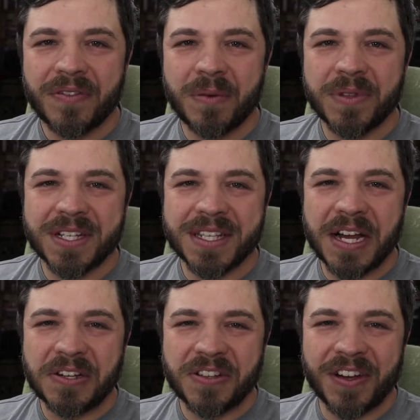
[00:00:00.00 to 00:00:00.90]
the
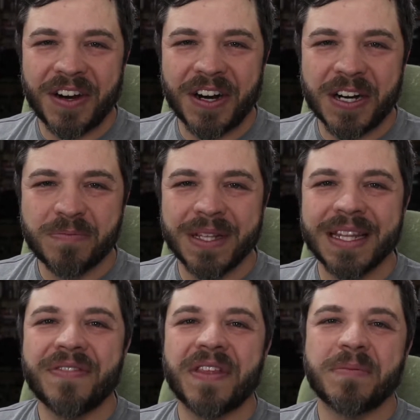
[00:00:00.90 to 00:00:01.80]
desires of their heart, but
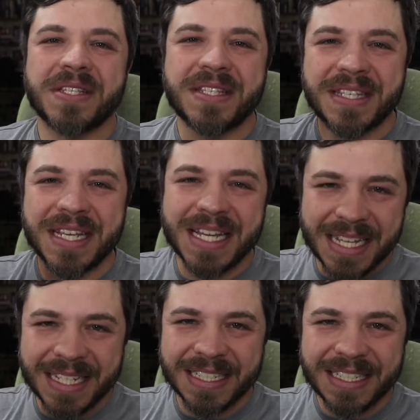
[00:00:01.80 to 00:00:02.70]
let them
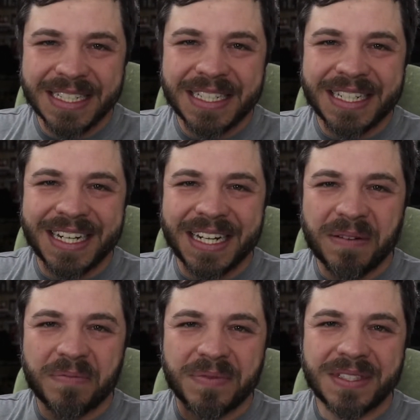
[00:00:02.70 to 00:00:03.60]
see
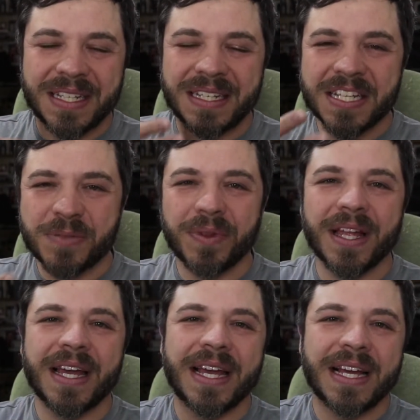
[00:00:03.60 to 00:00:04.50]
the
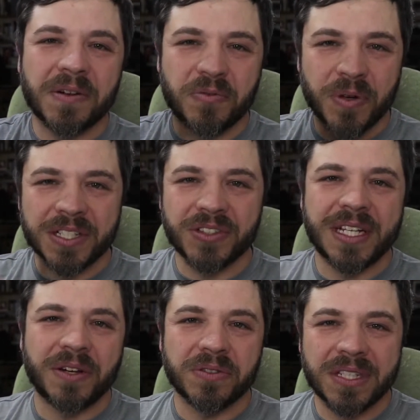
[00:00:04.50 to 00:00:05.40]
display of what a
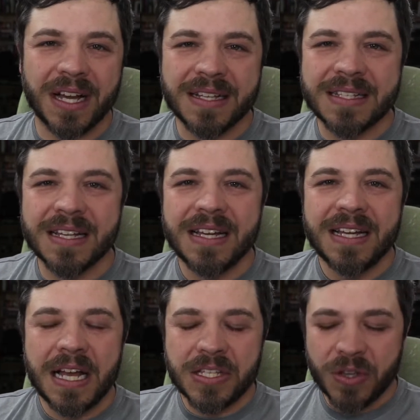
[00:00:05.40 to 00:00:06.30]
tornado does.
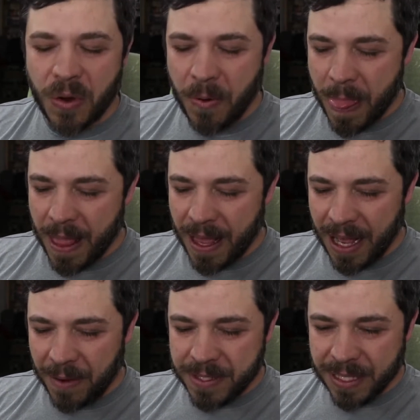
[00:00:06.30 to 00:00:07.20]
And so
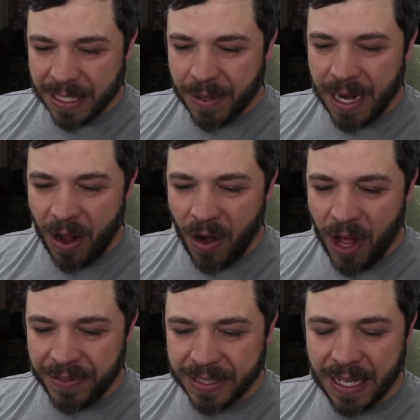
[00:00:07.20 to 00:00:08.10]
I was thinking about how
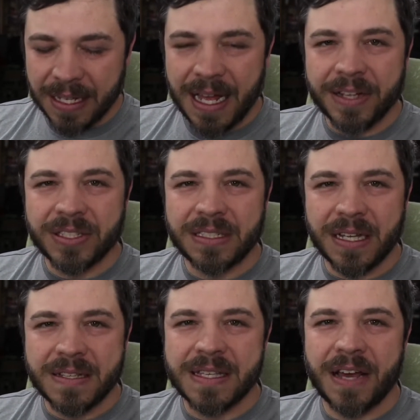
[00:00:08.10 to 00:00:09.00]
often God actually
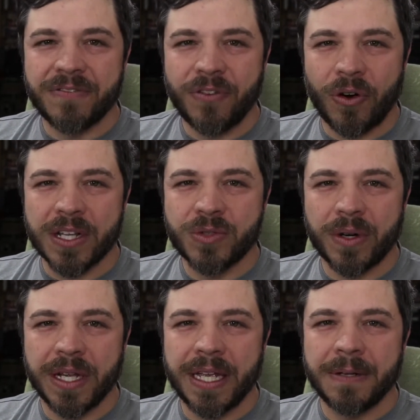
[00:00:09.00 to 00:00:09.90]
does that for us, where
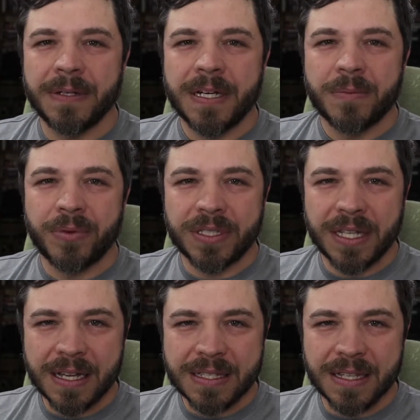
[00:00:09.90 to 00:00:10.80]
He
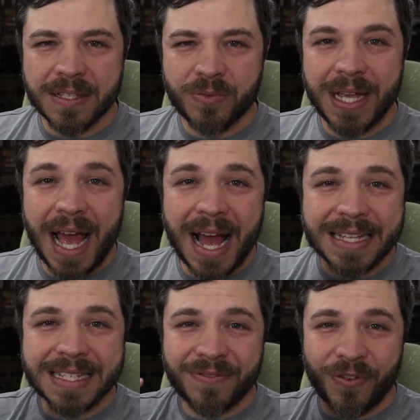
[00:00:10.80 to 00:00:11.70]
protects us. We
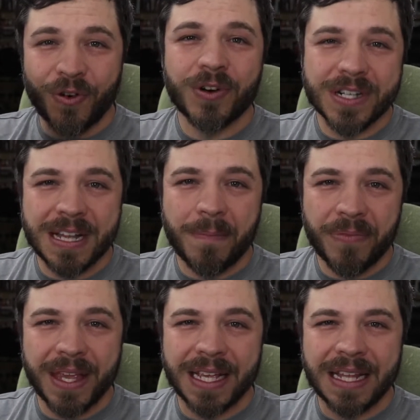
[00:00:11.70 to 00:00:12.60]
ask for
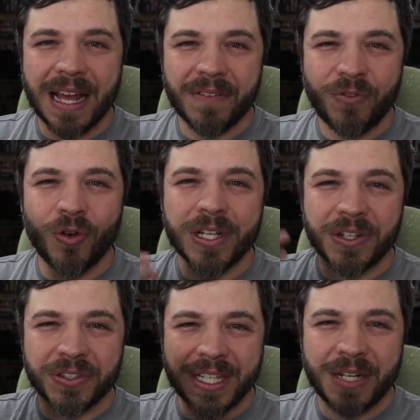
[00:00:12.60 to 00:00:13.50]
something, not fully
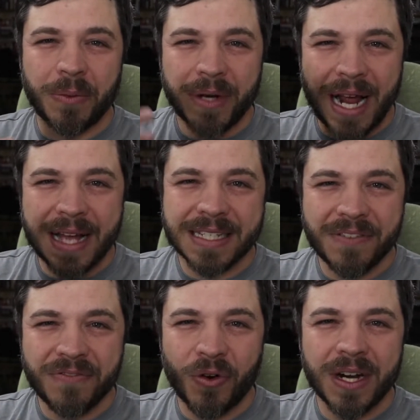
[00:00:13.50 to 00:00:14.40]
understanding what we're asking
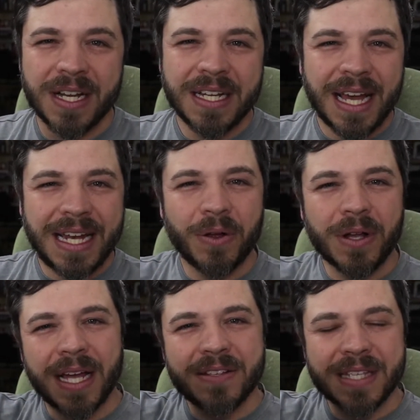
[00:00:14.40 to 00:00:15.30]
for, and He'll
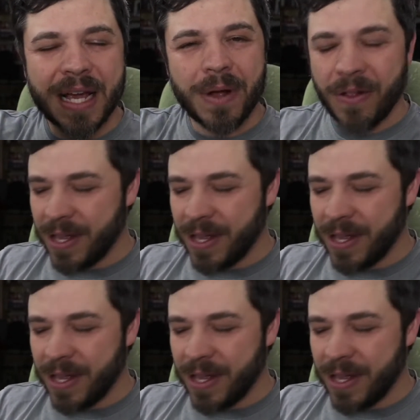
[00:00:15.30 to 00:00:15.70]
kind of say, well,